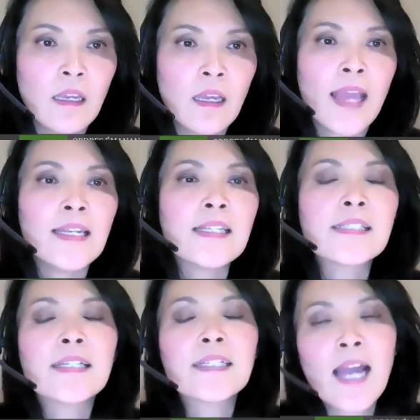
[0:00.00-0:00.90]
And it
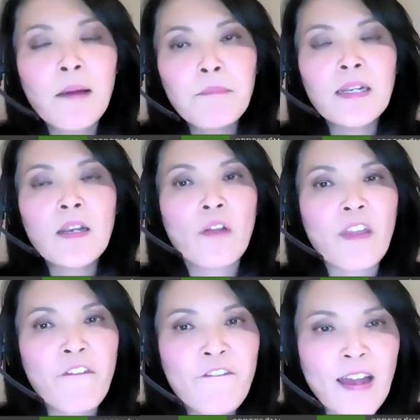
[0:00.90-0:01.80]
is incumbent on
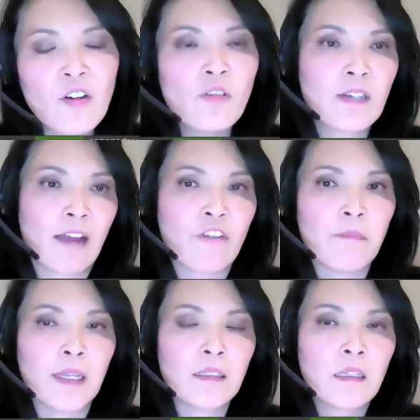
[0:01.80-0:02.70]
the federal
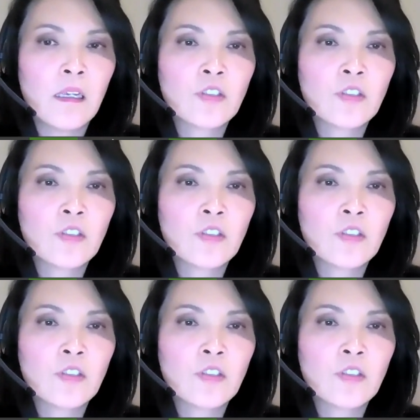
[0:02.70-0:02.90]
government